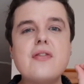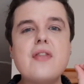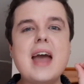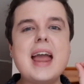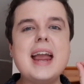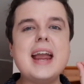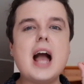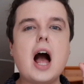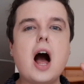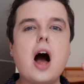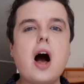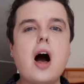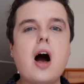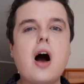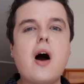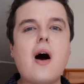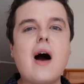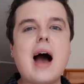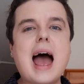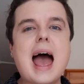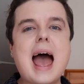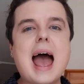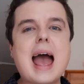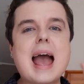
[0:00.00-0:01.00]
They
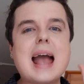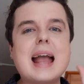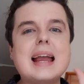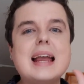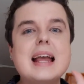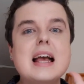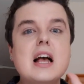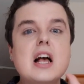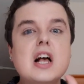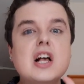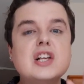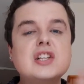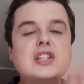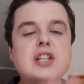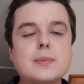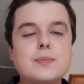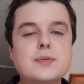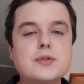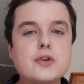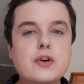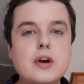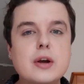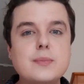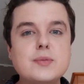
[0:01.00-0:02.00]
are a
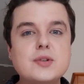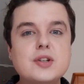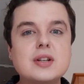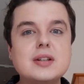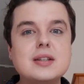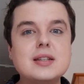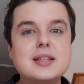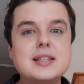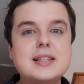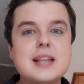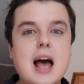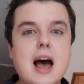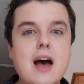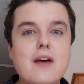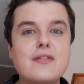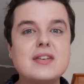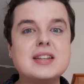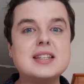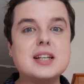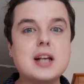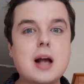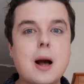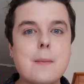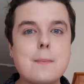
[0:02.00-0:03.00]
subscription
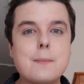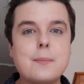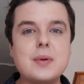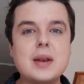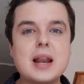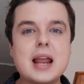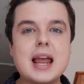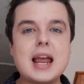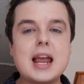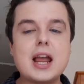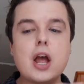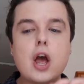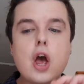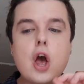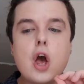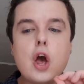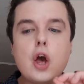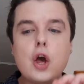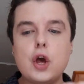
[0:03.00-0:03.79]
service company